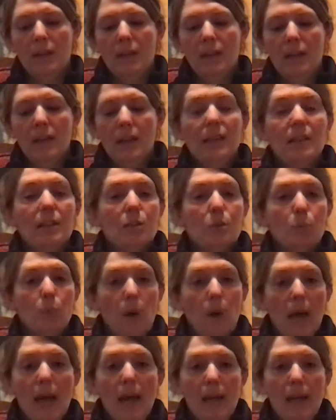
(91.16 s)
In this
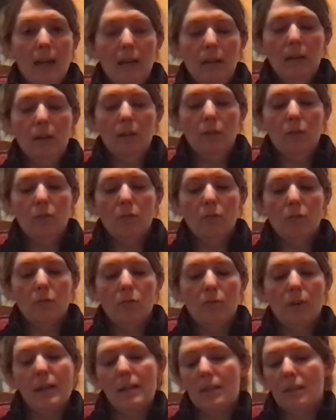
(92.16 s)
way,
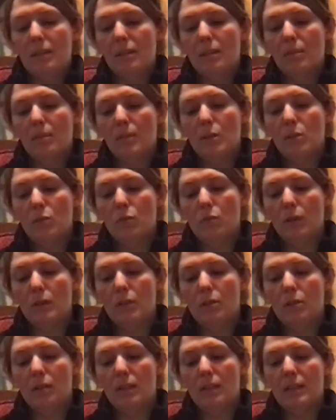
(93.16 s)
racism is
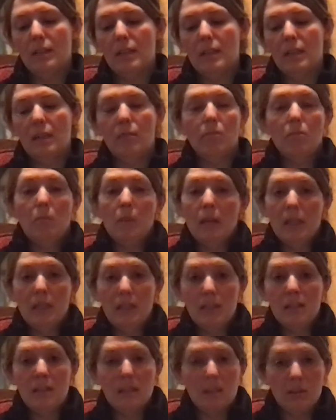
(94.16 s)
rendered as the
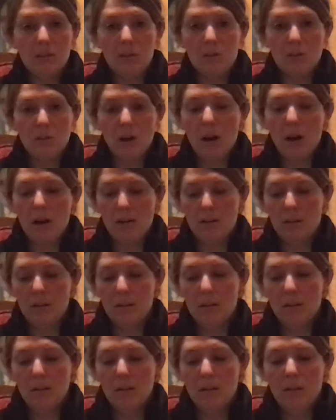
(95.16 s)
innocent
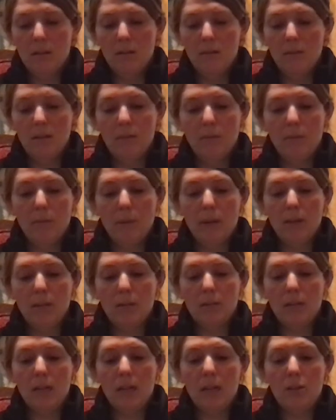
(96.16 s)
daughter of
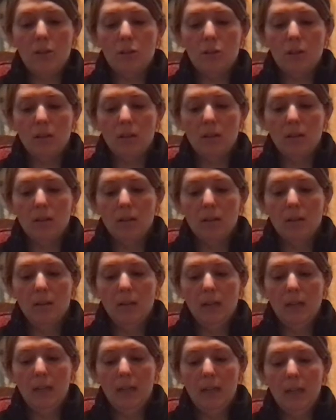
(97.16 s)
Mother Nature,
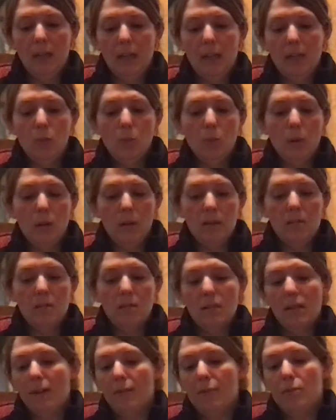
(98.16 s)
and one is
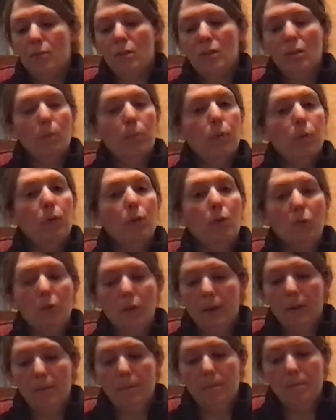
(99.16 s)
left to
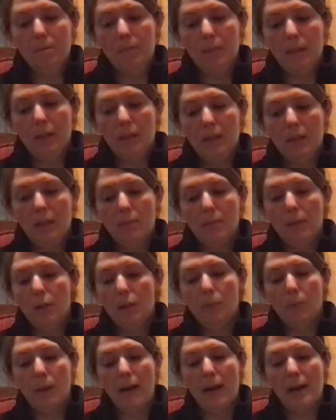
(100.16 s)
deplore the
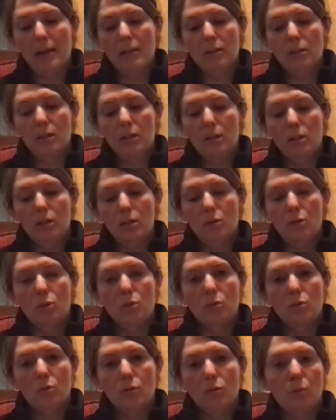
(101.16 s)
Middle
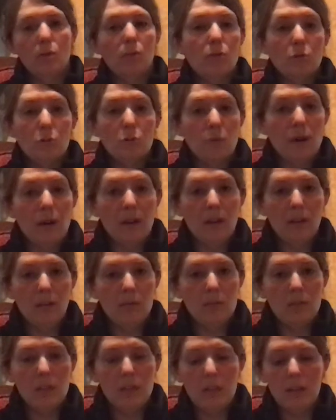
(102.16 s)
Passage or the Trail
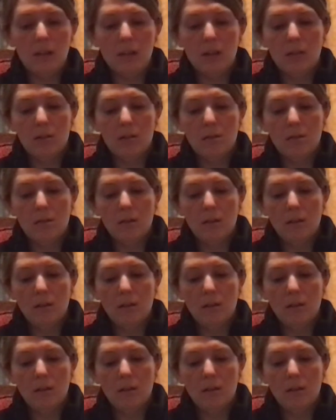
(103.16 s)
of Tears,